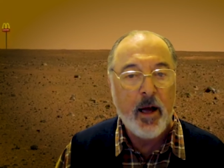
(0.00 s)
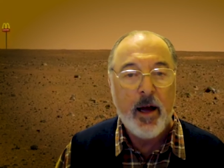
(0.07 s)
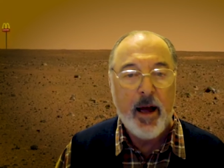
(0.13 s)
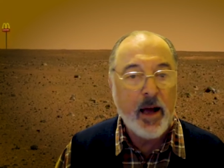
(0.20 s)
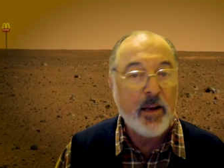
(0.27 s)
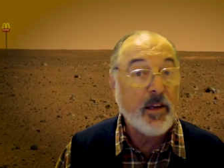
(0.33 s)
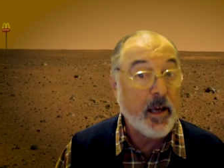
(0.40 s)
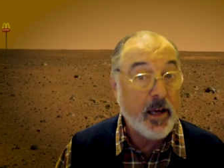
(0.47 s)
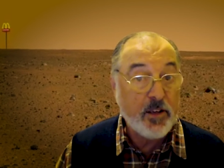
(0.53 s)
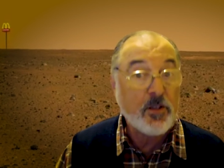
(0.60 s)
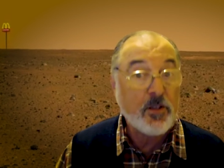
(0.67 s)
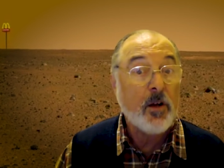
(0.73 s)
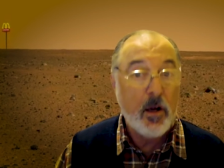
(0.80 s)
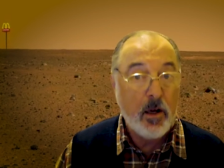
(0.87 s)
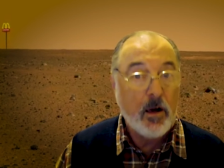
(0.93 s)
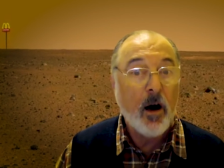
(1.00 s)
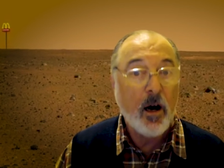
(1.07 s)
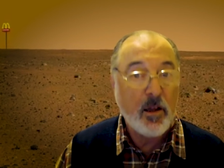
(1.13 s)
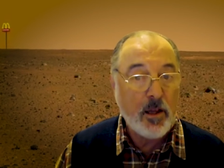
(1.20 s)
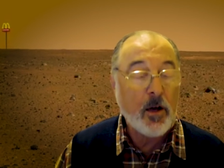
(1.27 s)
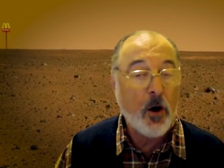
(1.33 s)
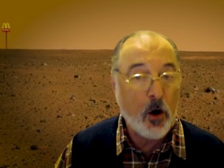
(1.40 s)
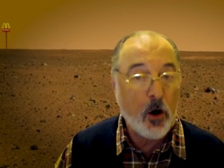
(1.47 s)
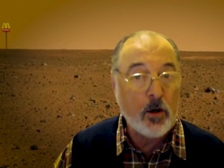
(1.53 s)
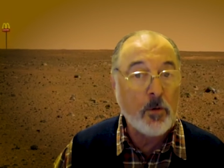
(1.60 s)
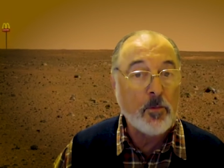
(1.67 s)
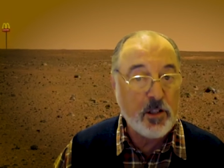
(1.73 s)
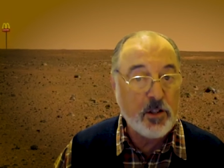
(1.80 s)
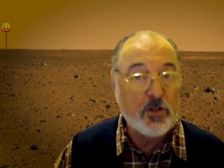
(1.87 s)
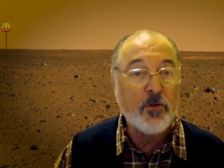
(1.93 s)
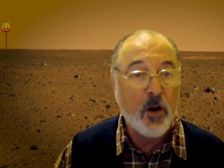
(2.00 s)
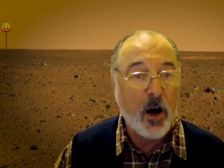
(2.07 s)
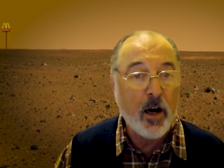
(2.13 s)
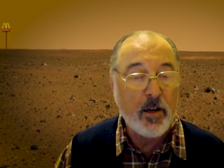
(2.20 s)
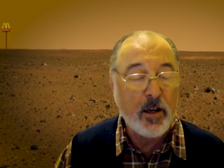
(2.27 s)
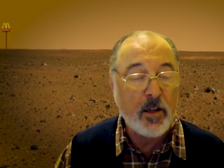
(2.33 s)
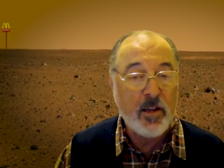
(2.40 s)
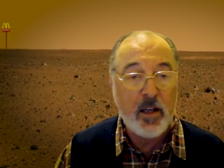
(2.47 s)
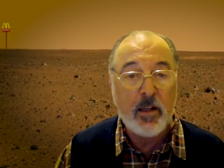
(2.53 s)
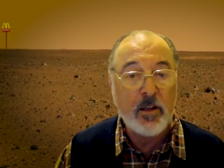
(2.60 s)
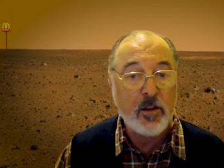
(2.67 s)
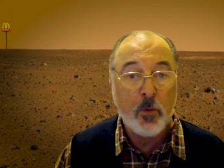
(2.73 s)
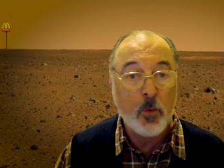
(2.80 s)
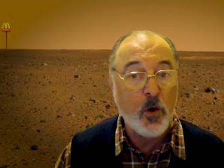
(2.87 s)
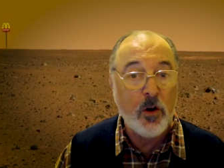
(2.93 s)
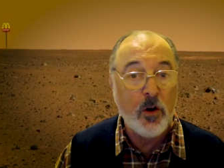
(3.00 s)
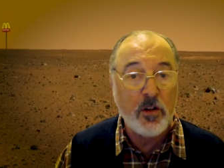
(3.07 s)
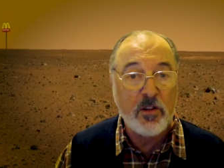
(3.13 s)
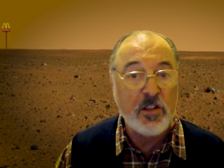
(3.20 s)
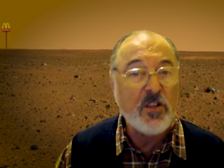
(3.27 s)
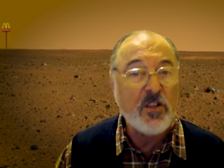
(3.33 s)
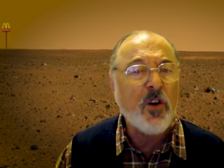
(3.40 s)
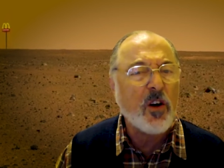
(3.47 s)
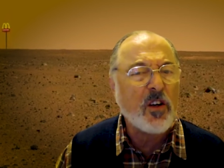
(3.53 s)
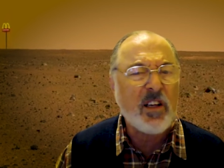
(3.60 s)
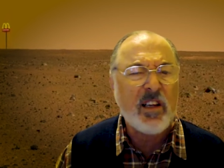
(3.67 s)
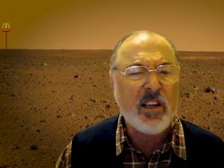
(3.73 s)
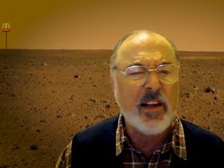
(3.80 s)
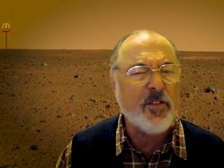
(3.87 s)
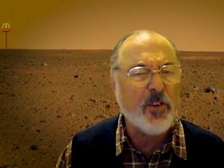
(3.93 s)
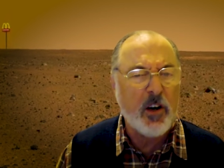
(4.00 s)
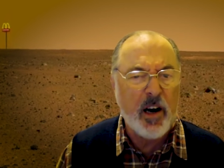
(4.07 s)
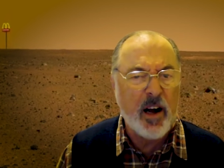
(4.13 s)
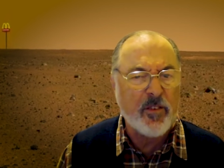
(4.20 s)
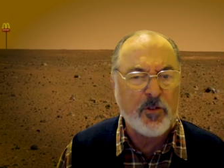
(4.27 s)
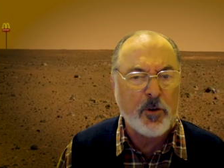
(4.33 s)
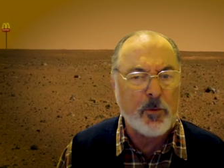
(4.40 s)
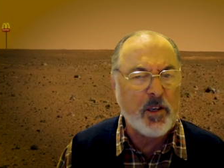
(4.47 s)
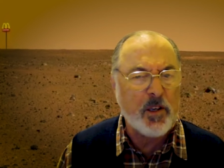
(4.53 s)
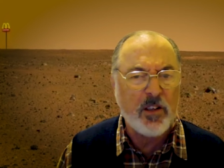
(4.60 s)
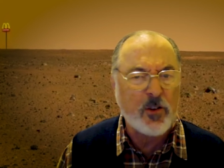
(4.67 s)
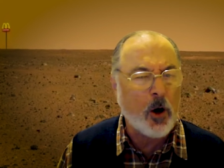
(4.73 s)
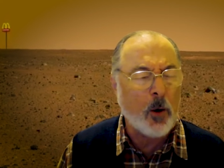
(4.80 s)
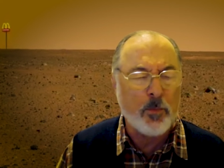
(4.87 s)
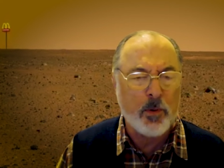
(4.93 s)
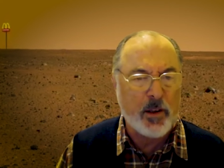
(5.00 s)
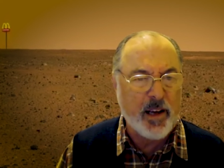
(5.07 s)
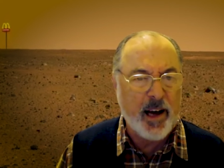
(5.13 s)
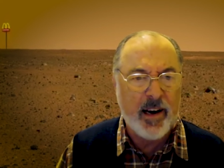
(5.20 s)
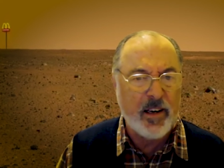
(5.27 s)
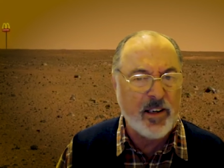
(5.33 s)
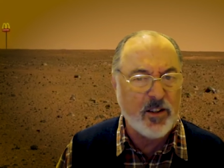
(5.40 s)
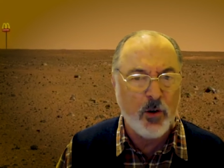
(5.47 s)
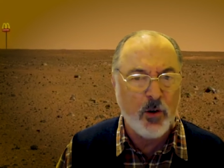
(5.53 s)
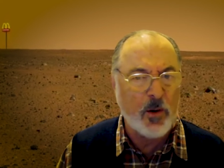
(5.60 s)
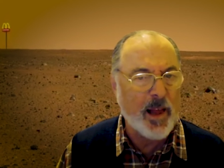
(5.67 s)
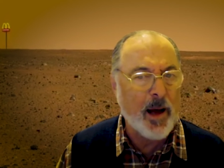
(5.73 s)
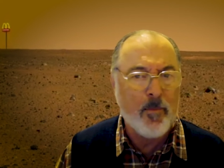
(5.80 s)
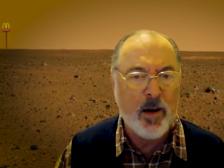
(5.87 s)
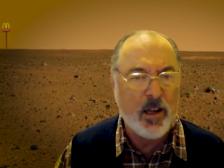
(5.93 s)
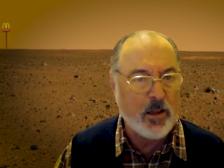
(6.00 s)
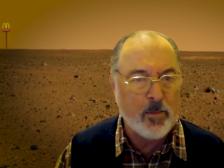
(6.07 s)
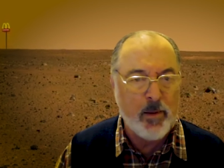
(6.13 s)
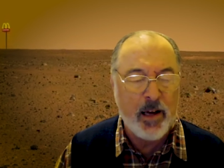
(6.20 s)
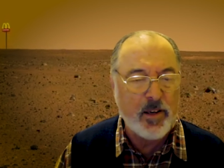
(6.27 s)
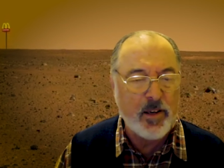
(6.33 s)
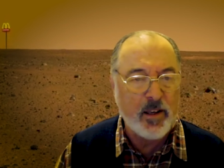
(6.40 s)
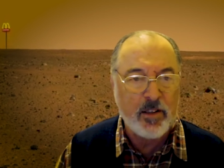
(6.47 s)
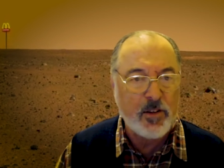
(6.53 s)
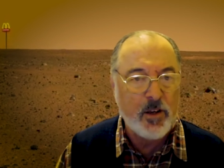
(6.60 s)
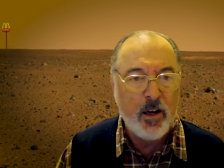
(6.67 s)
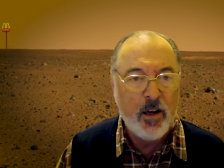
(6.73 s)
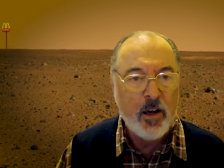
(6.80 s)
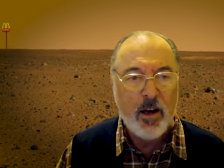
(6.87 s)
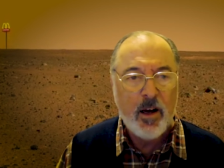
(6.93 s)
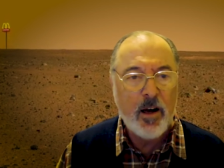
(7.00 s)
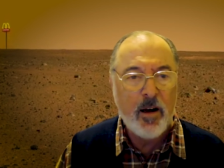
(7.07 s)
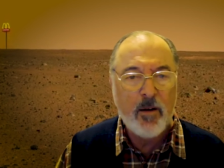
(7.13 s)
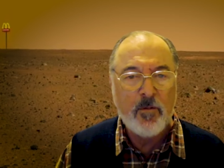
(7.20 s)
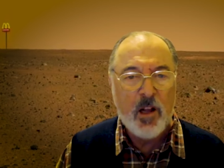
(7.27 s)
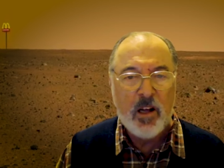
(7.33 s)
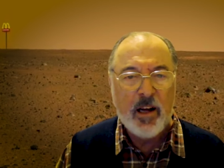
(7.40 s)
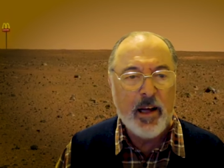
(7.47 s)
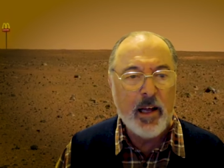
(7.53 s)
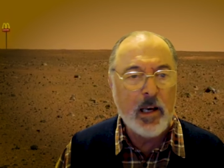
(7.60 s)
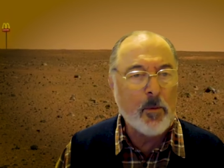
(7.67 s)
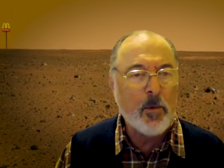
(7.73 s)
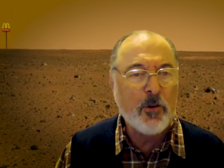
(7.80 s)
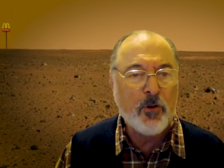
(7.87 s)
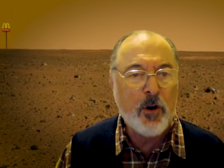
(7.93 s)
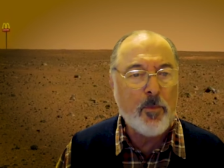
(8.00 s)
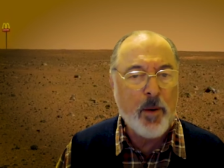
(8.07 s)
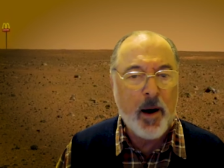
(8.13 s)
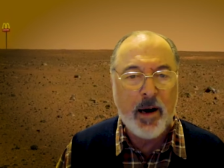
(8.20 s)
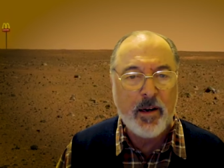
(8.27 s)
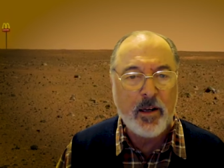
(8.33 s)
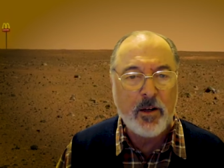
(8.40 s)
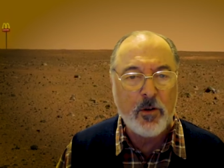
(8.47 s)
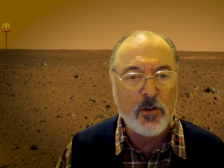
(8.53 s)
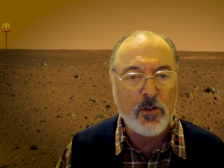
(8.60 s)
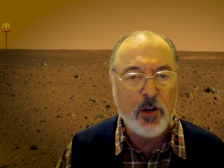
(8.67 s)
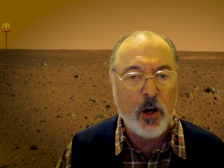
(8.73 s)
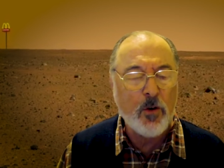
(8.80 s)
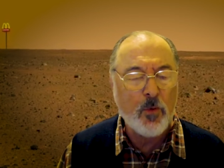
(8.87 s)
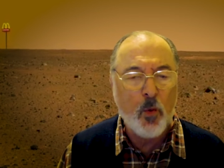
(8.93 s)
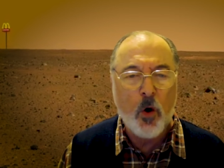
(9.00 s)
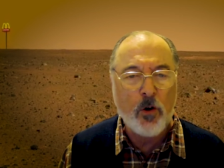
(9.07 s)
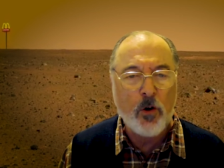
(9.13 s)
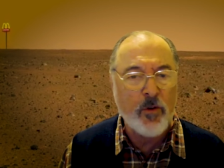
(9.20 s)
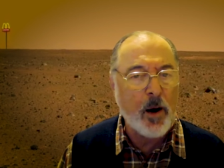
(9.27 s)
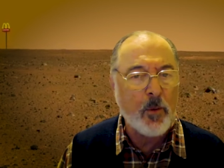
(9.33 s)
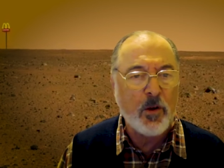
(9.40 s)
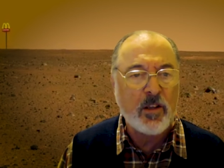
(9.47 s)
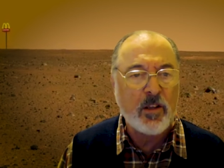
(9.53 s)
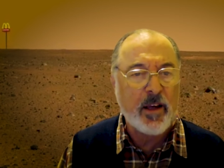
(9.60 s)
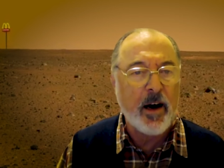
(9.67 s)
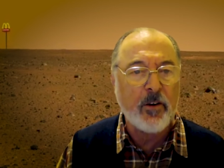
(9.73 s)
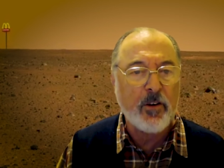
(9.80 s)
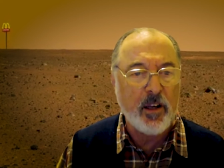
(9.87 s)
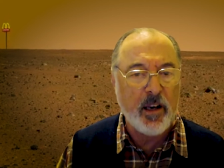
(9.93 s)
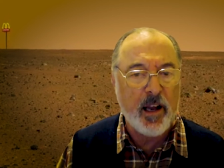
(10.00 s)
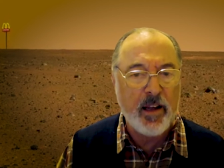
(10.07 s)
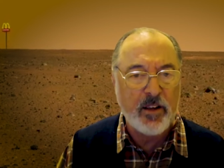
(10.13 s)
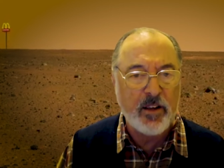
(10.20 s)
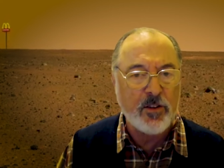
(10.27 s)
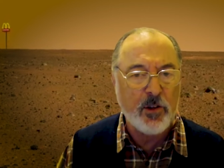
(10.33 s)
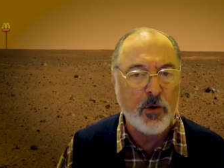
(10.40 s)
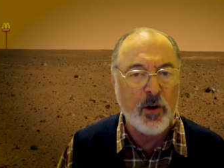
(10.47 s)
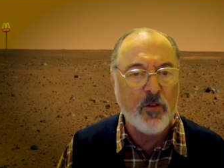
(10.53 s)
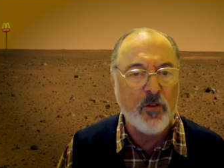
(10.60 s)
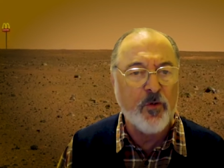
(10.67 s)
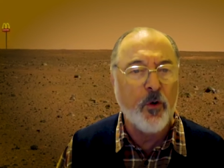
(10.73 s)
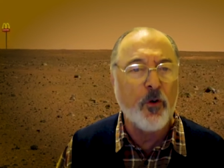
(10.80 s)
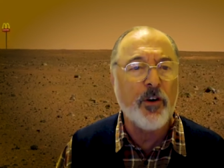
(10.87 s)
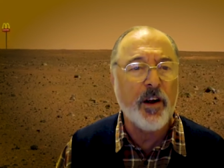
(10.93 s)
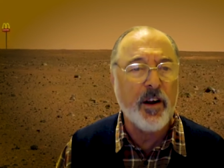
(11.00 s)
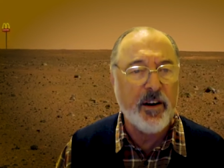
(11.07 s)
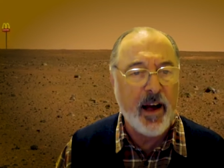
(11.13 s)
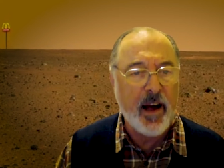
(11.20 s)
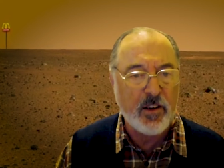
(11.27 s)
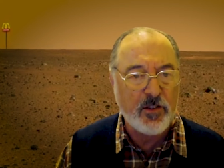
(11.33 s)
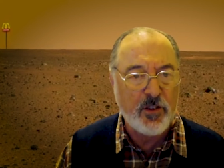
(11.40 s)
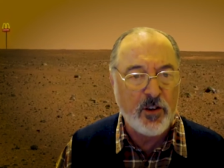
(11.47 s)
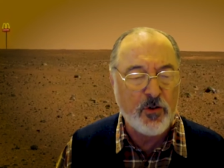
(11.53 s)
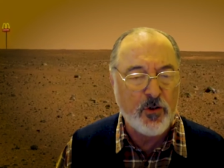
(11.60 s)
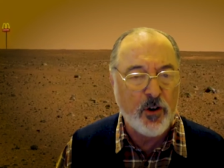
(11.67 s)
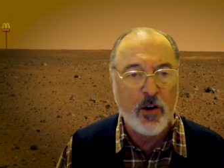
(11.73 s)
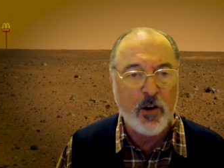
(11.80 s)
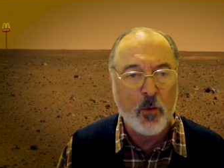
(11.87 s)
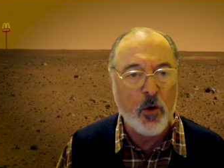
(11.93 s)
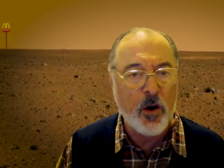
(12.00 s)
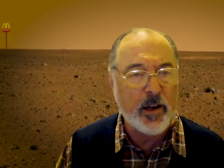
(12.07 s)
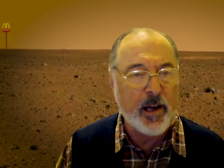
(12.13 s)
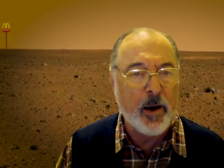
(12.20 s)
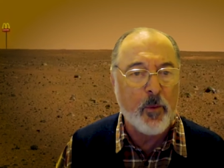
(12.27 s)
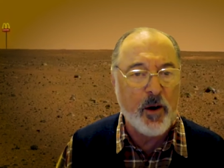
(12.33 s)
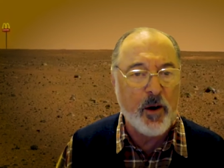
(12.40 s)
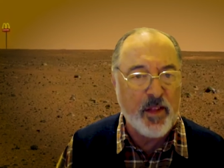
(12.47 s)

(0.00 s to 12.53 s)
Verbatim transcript: And yes, I think Occam is right. I think the world is not clever enough to be as complicated as all that mathematics. Um, elementary particles don't walk around with calculators doing Fourier analysis, trying to work out where